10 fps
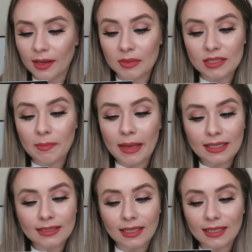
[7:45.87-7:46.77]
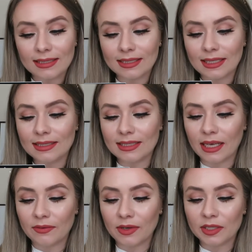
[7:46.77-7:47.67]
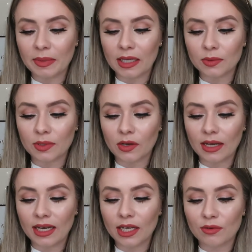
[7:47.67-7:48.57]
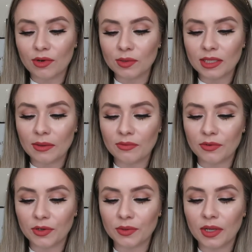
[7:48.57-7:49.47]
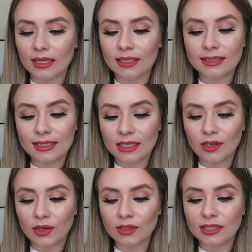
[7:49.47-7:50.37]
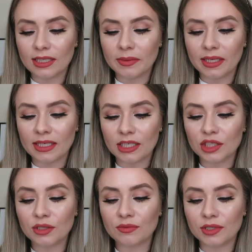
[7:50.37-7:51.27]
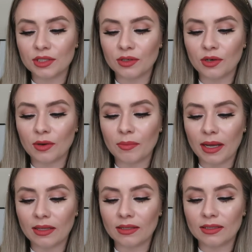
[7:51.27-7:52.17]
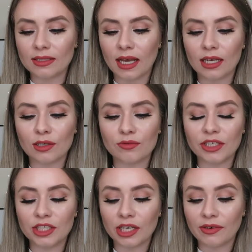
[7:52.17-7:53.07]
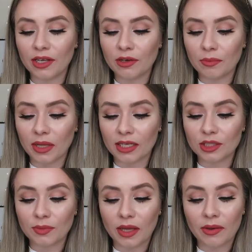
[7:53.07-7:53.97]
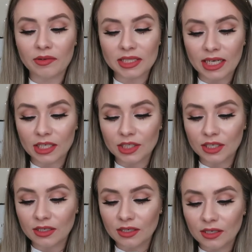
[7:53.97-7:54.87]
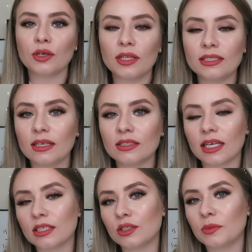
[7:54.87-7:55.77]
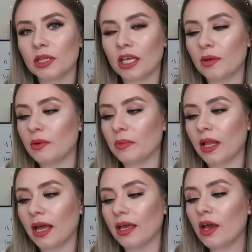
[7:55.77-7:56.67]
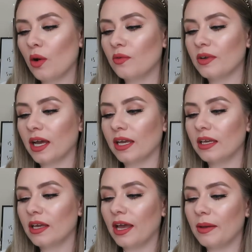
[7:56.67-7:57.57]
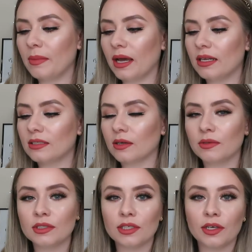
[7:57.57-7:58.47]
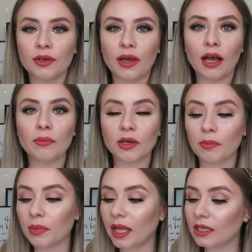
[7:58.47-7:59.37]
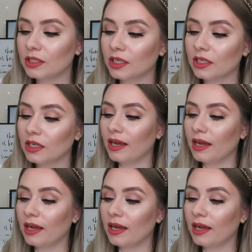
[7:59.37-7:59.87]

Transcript: Um, it's a best-selling skin saviour. It's packed with organic rosehip fruit and seed oil to deeply condition, restore, balance and regenerate your complexion without irritation. So this sounds like it's something that you would apply overnight um, and it's going to help the complexion.